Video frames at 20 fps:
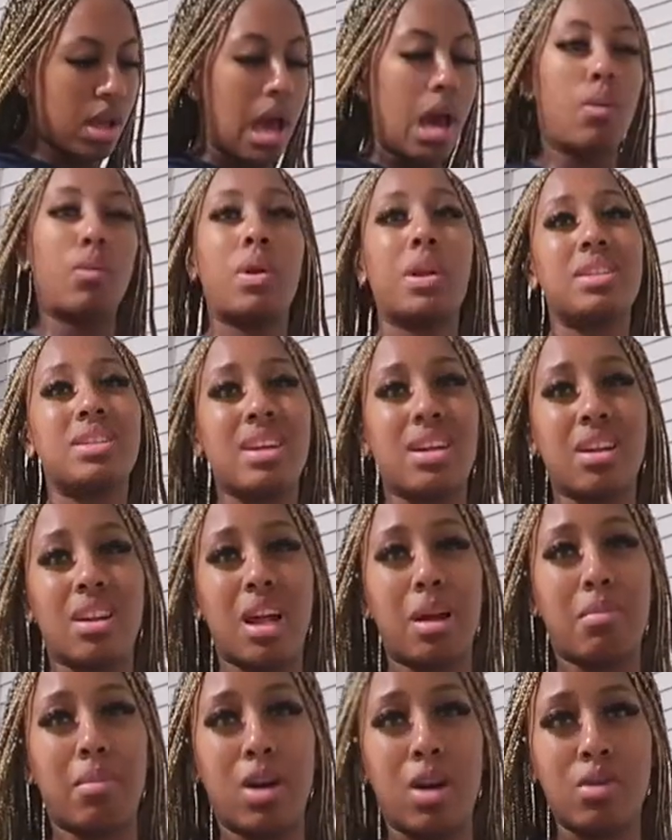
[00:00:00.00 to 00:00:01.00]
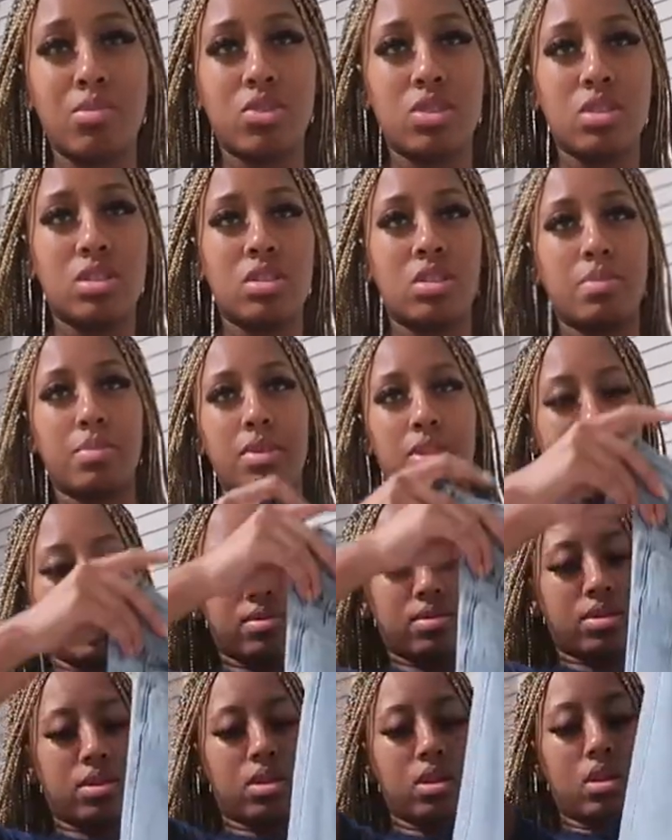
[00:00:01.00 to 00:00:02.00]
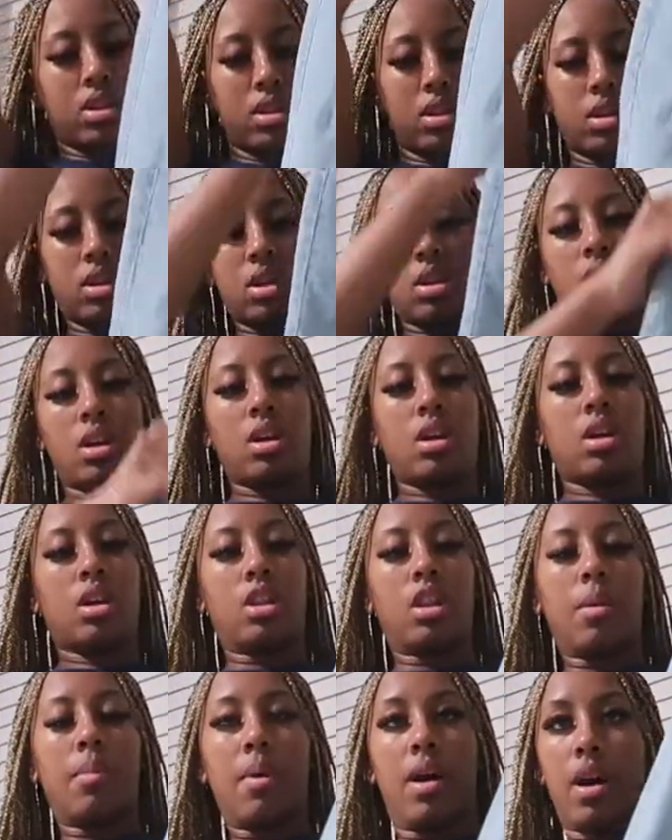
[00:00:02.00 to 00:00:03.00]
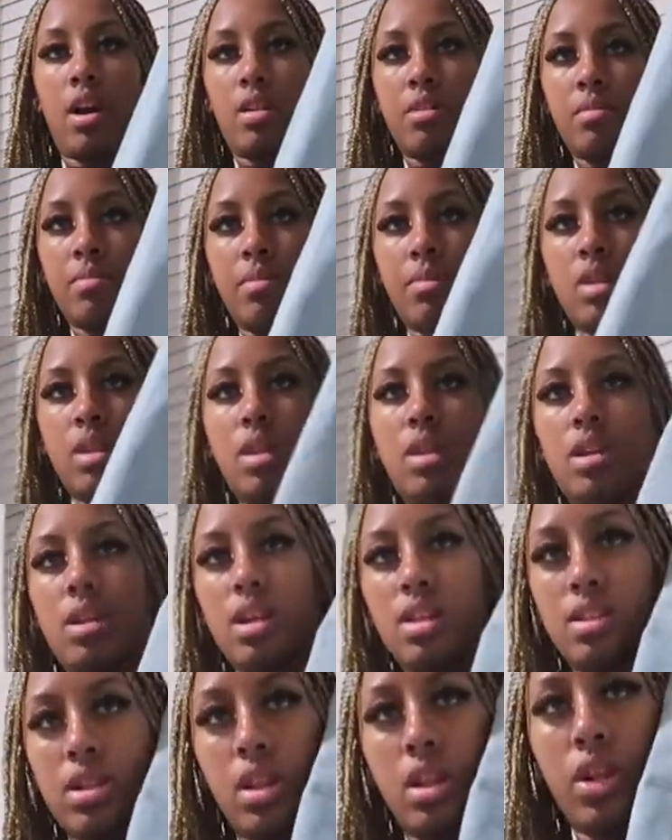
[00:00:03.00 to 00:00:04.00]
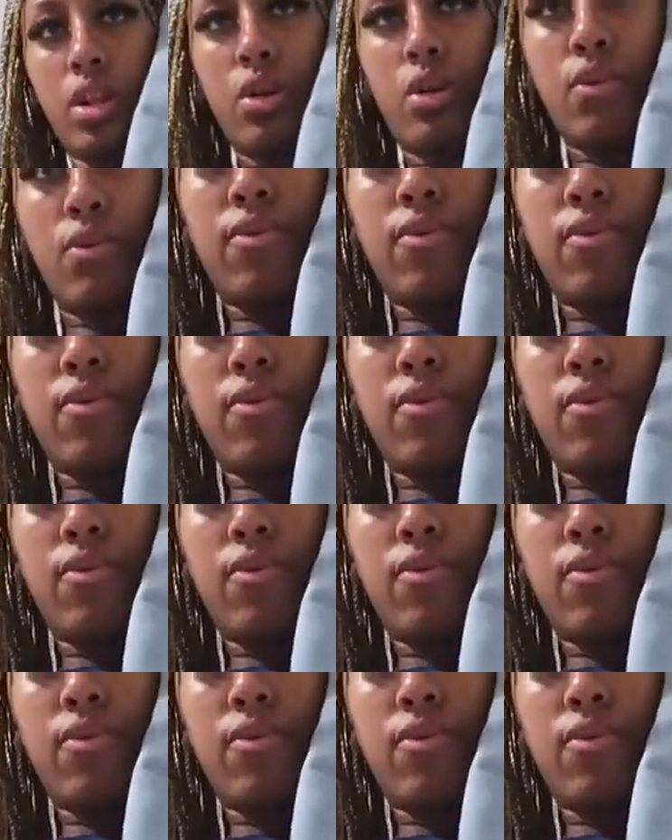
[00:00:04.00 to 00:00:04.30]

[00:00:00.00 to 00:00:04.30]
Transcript: I want to say they're like mom jeans, but the bottom is a little